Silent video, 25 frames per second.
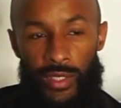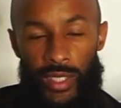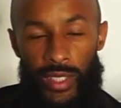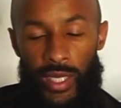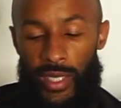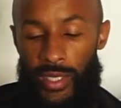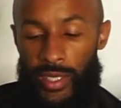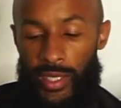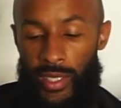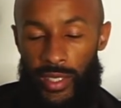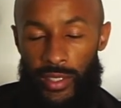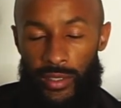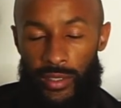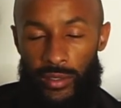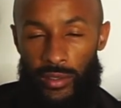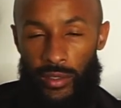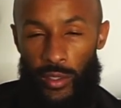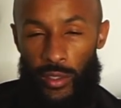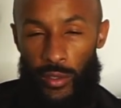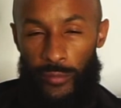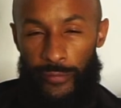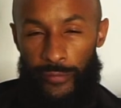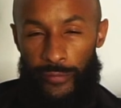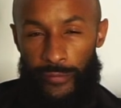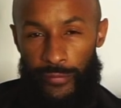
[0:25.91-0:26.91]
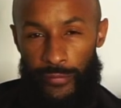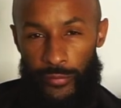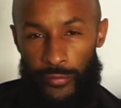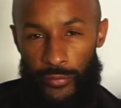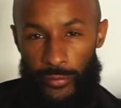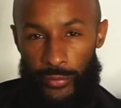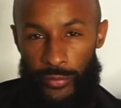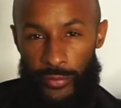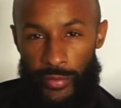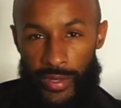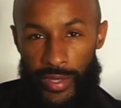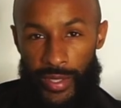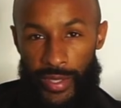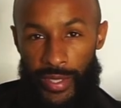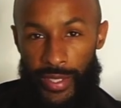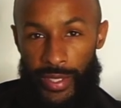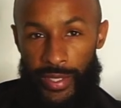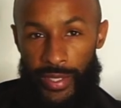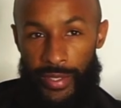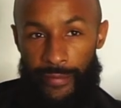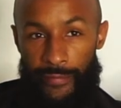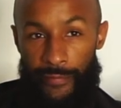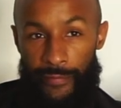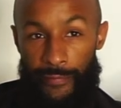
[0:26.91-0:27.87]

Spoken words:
and then go through the